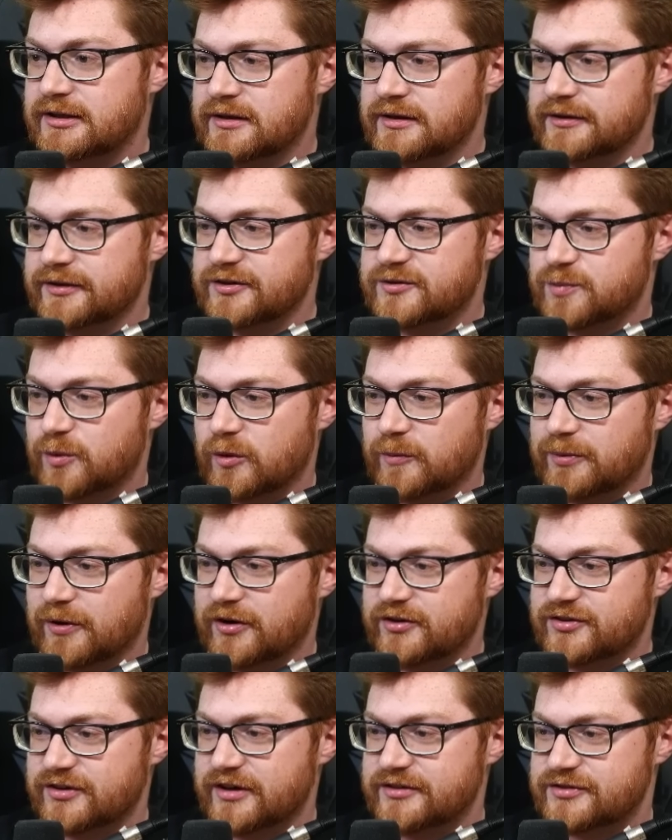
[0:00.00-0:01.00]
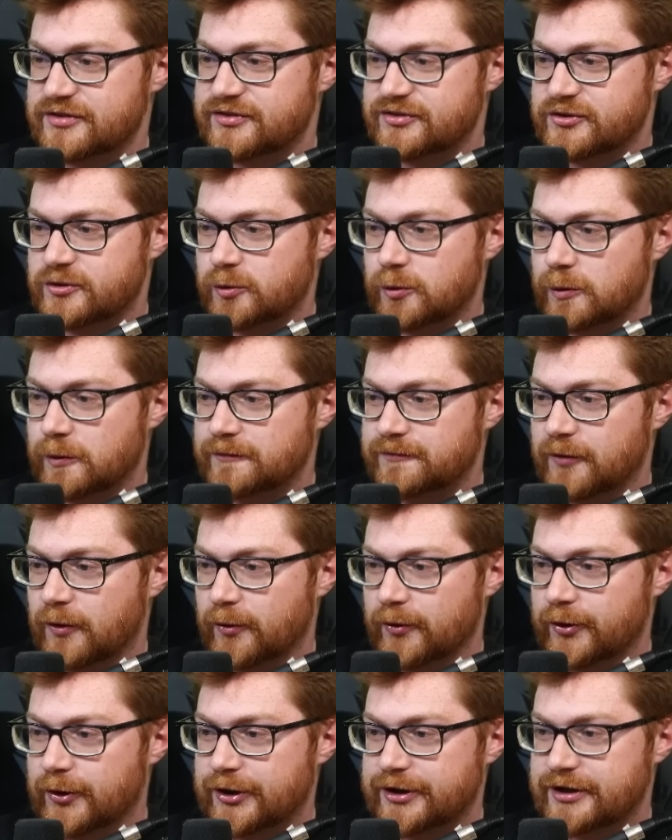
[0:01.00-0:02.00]
This poor person has a school
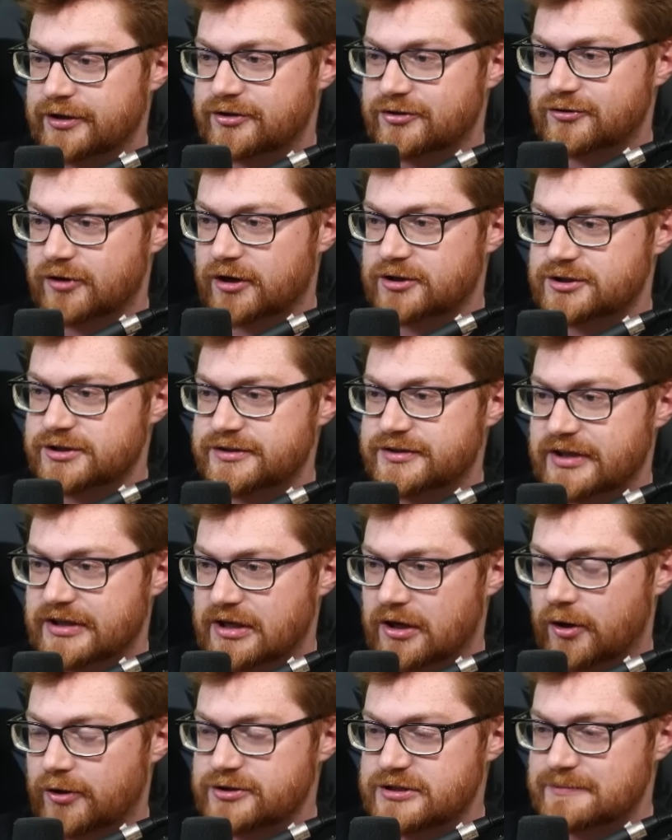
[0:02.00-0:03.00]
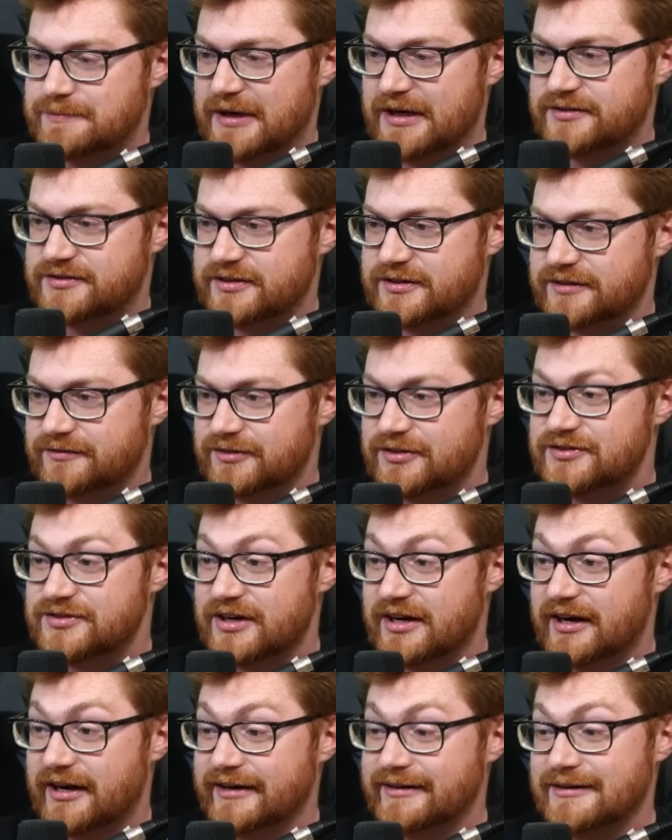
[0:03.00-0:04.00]
folder, a construction technology, basic of
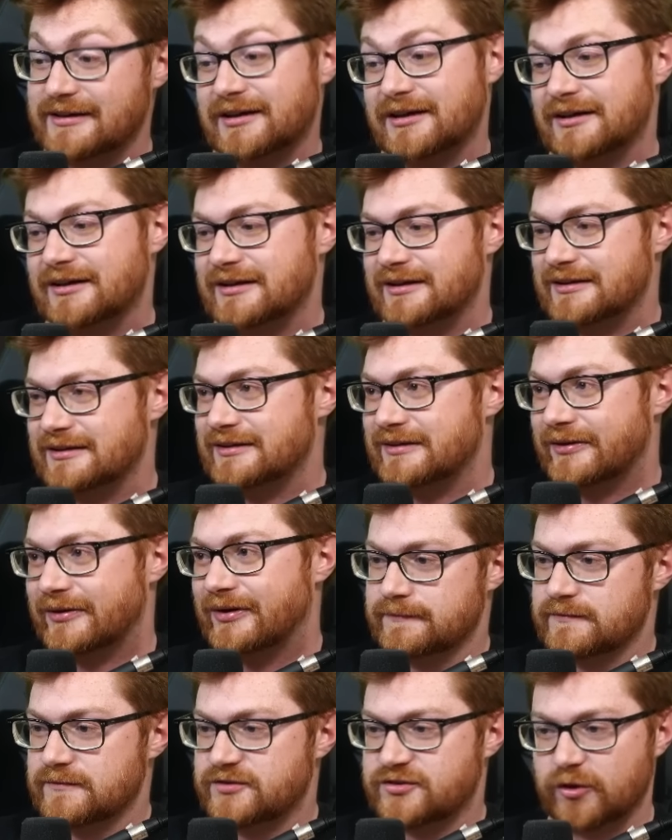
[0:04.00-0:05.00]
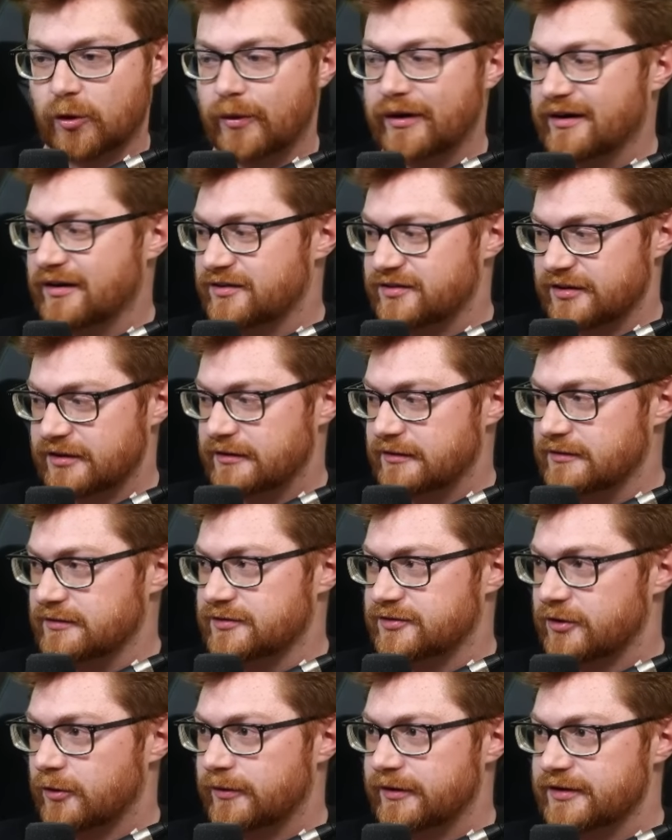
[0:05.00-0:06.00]
design. Oh, so innocent,
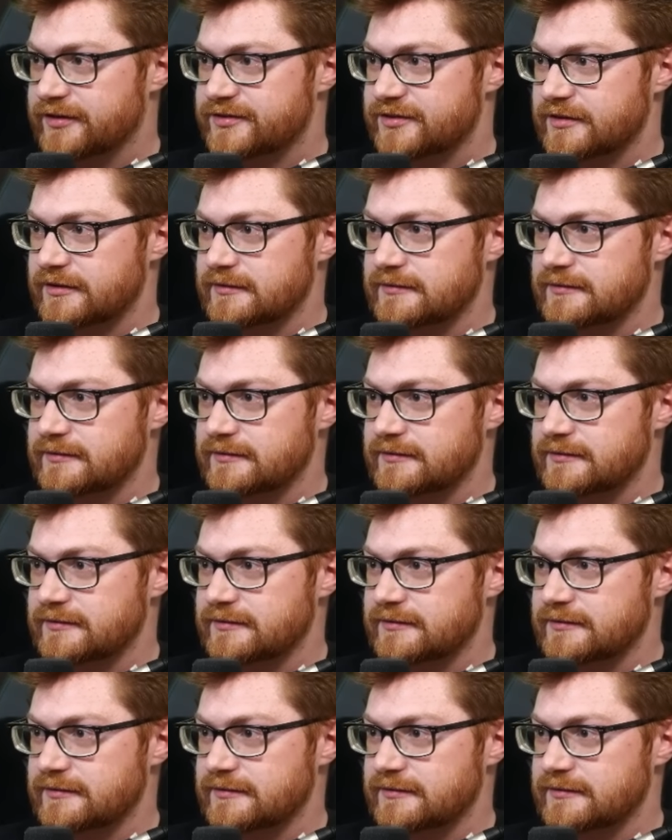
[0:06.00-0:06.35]
so innocent.